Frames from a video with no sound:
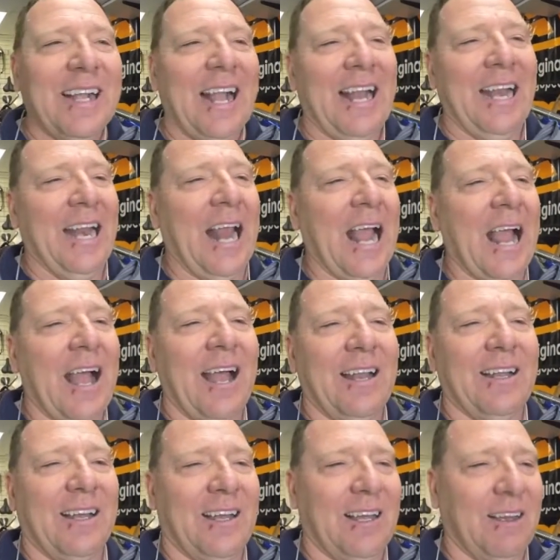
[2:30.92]
And it had
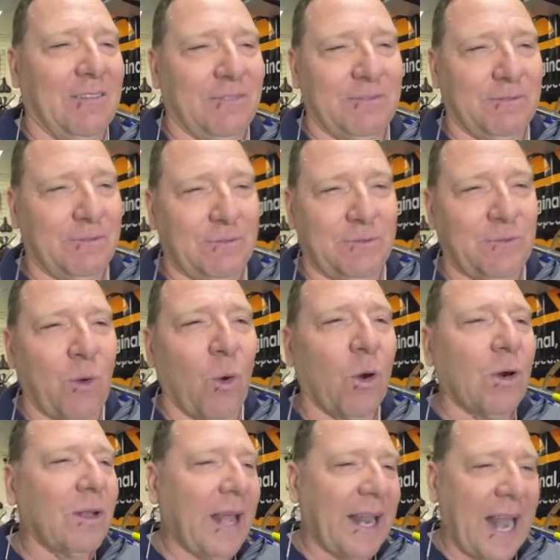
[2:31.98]

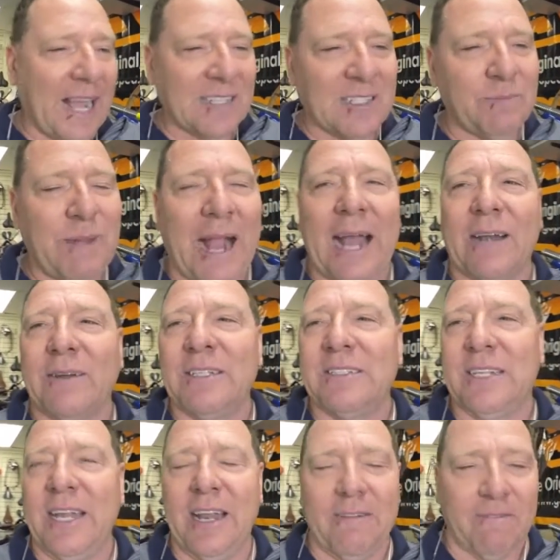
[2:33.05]
4 lead acid batteries
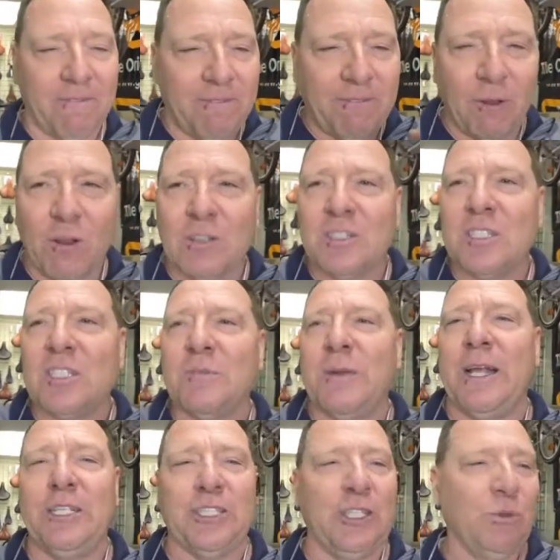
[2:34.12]
in it, full
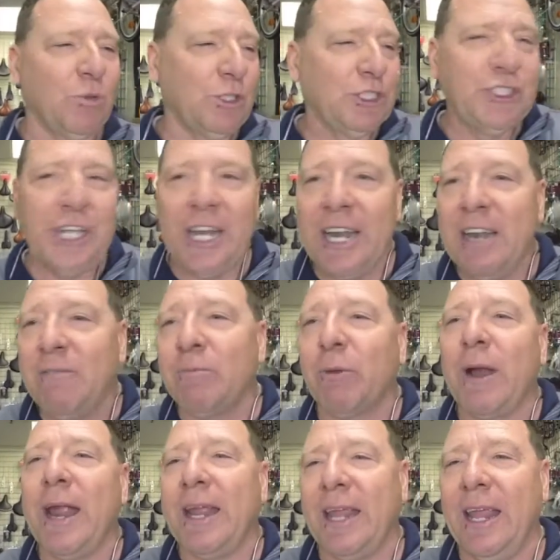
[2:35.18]
suspension, regenerative
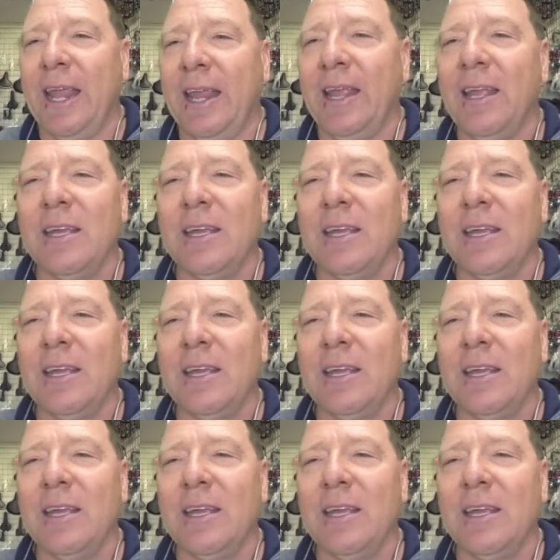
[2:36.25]
braking.